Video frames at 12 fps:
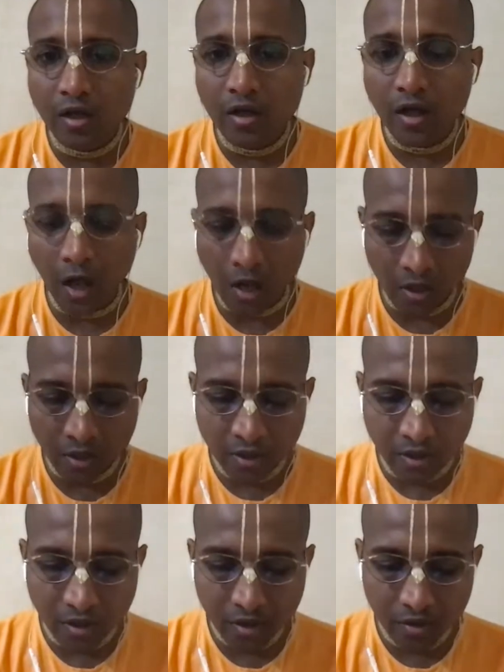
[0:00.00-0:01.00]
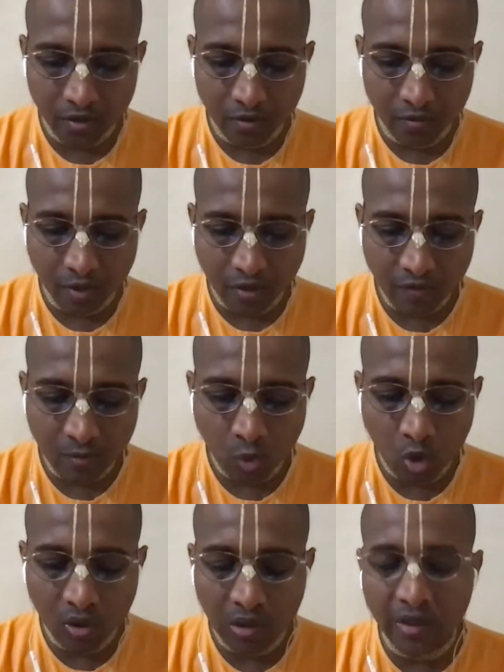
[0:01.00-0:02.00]
uh, even more
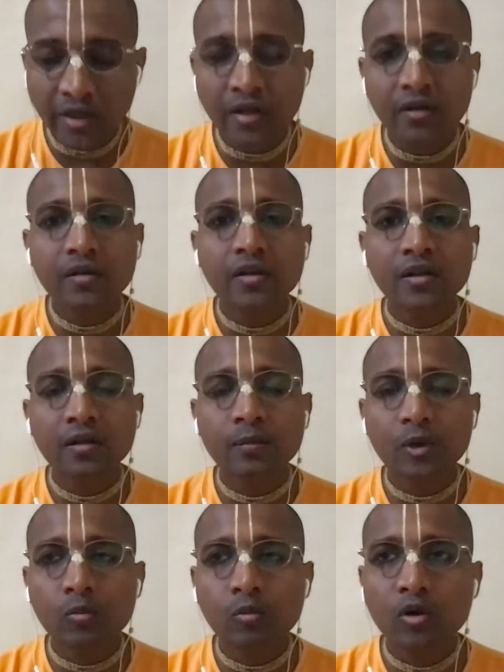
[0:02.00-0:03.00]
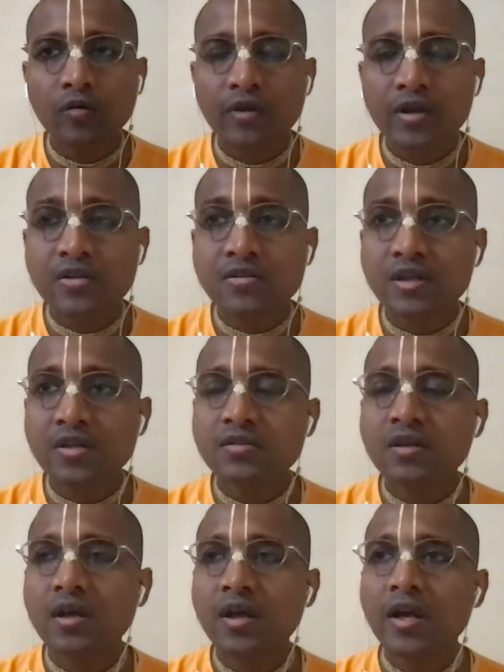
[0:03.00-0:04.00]
clear in the purport where he says,
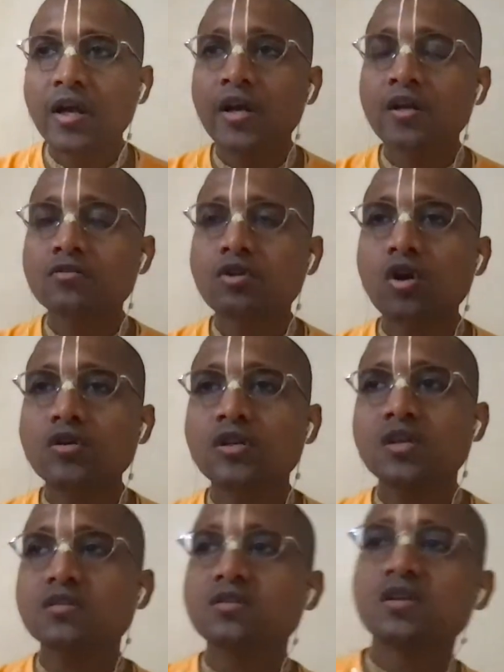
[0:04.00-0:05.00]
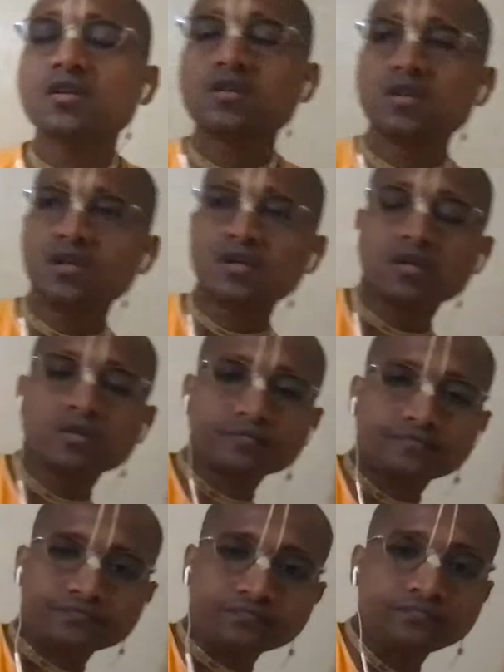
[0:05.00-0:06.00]
it is not just that the
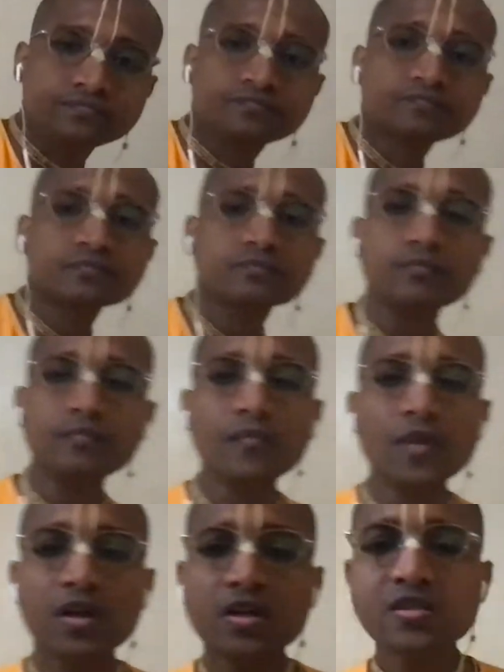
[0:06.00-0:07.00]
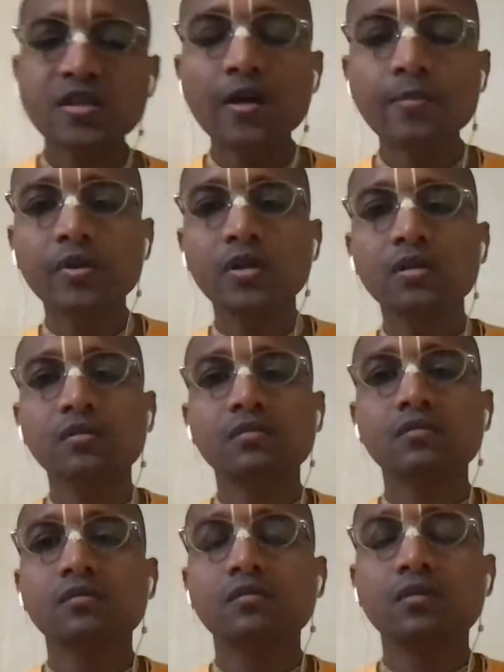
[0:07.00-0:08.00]
disciple
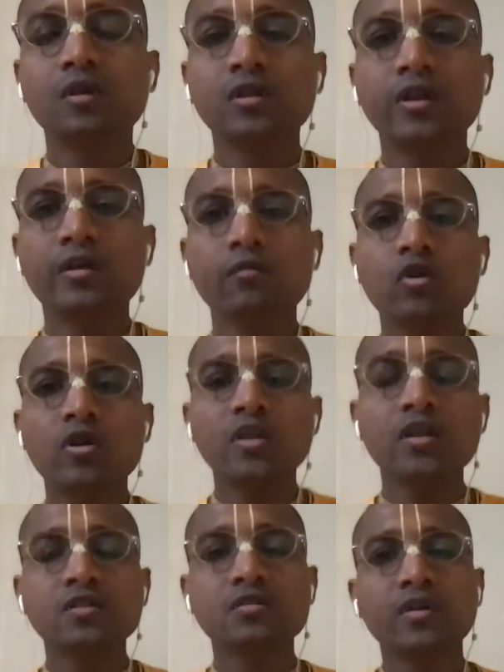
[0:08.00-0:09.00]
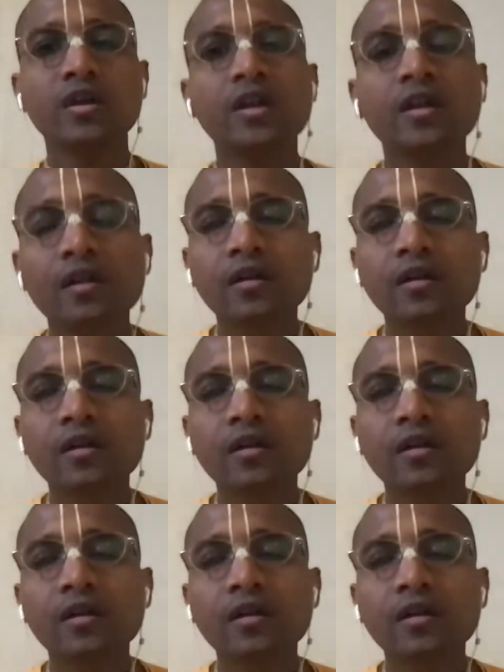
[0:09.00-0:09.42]
or the devotee is very